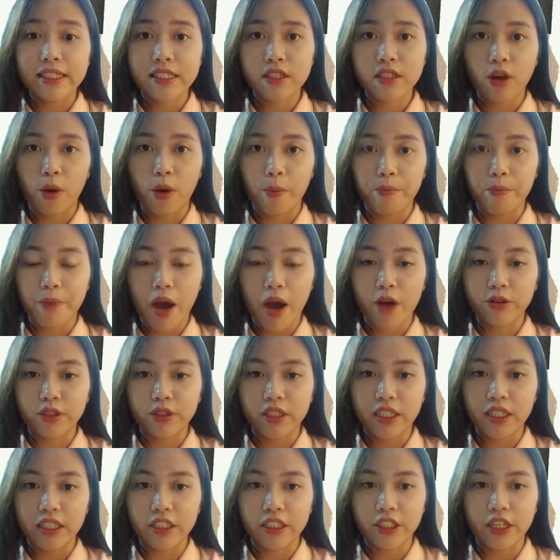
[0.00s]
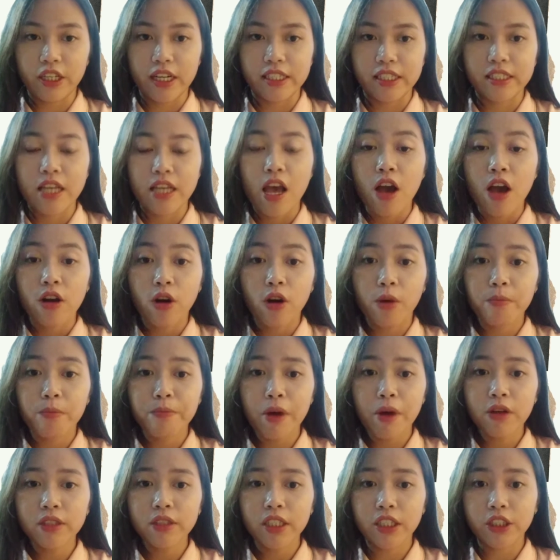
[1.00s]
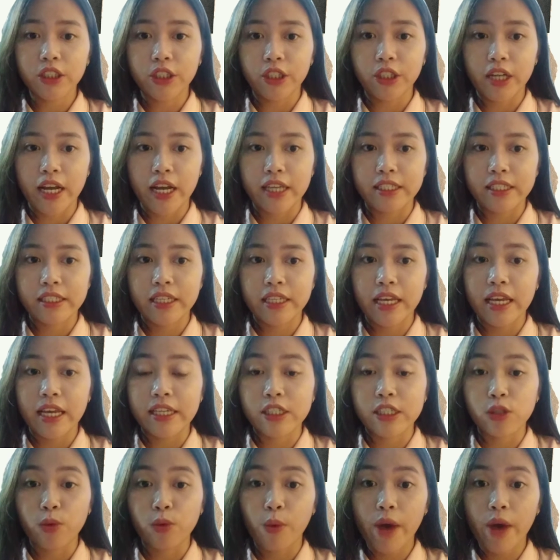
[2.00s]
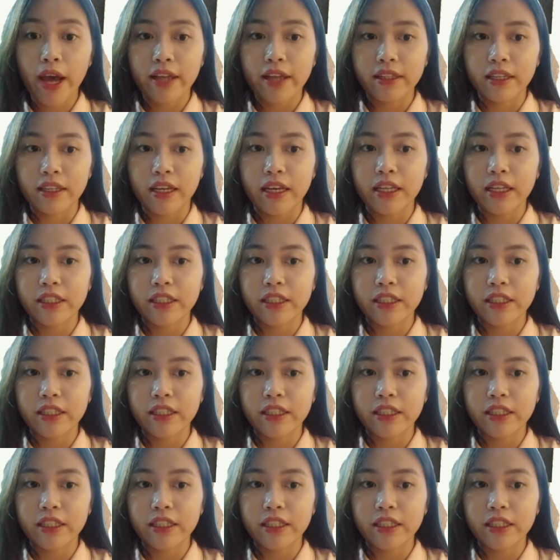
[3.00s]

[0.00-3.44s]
is compound interest? Compound interest is when